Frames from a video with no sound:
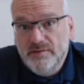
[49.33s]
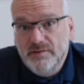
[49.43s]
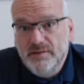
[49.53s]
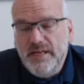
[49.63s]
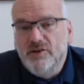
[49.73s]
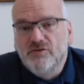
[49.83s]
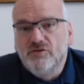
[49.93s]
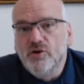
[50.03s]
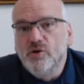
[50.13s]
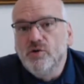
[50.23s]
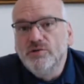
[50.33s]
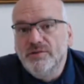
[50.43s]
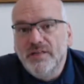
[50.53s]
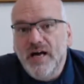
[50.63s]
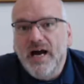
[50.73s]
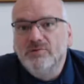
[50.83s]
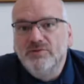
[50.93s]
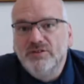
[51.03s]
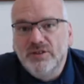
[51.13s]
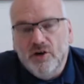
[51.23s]
They groan
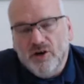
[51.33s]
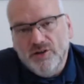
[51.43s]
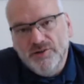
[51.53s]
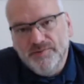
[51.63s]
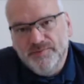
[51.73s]
out to God.